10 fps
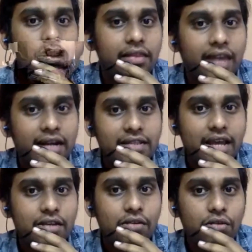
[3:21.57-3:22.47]
That
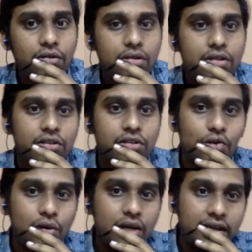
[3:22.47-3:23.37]
cyclone
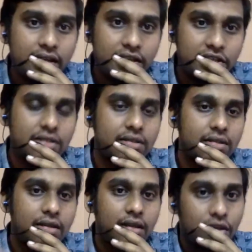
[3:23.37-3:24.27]
slowly reaches
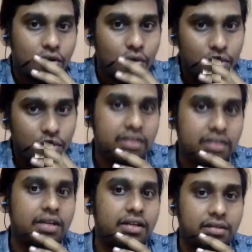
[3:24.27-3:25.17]
the coastal
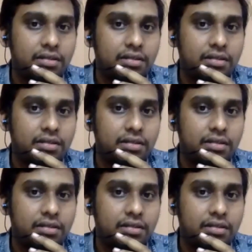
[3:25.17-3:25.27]
states